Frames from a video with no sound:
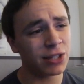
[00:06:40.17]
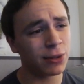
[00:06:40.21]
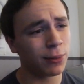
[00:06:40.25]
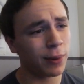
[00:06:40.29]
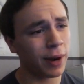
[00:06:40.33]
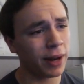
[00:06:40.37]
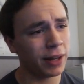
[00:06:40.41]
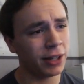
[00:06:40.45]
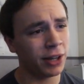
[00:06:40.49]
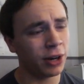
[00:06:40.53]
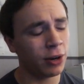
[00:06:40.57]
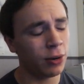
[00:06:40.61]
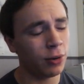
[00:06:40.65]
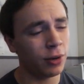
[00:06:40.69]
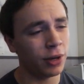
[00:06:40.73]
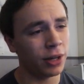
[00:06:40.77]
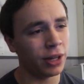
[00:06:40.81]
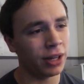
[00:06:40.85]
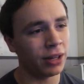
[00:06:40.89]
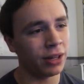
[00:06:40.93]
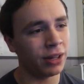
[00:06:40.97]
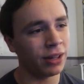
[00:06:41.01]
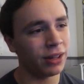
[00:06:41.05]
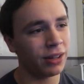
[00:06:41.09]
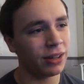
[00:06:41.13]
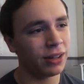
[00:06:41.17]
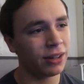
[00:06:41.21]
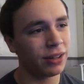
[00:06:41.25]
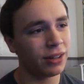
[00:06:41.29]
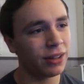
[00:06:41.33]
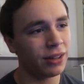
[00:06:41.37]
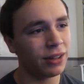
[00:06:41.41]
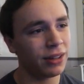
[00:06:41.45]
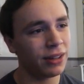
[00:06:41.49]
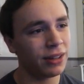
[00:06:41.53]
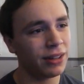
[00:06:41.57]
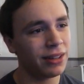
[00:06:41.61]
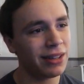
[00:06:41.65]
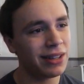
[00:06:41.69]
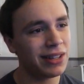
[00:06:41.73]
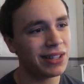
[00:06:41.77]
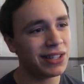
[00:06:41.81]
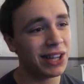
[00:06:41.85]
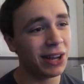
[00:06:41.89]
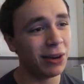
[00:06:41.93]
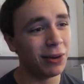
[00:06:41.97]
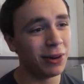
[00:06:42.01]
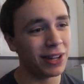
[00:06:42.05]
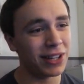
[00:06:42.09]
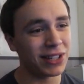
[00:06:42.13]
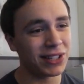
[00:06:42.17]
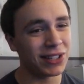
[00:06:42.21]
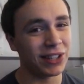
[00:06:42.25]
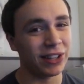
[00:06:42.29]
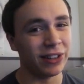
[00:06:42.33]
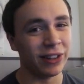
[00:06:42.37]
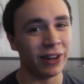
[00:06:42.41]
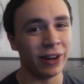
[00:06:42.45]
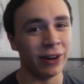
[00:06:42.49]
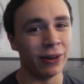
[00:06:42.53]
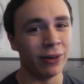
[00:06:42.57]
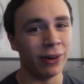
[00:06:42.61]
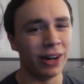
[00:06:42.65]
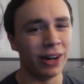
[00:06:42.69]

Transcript: red coin? Seriously, though,